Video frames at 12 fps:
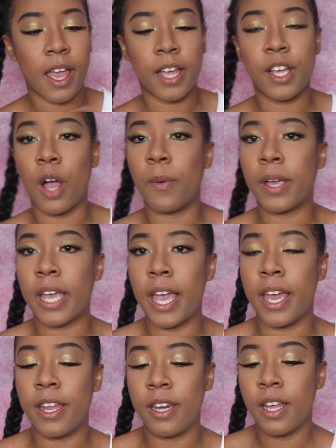and going
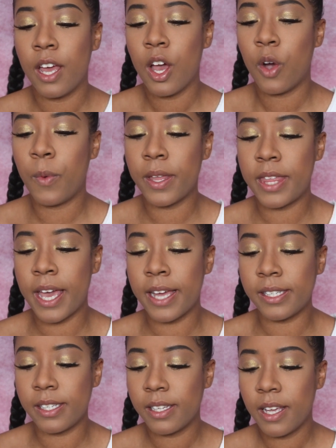in with
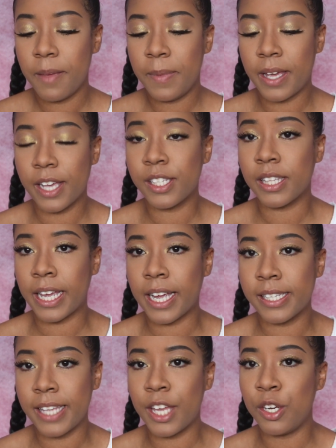it, because like
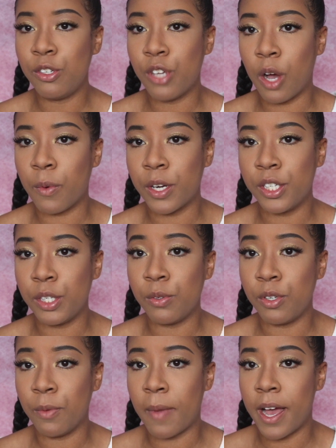I said, you don't want to do
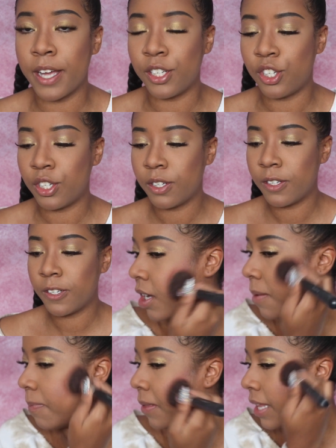too much. I'm
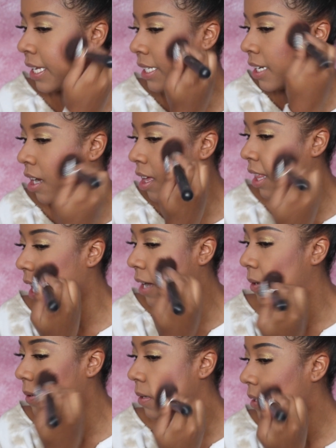gonna blend it all
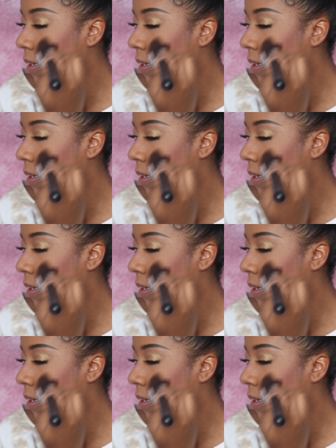out.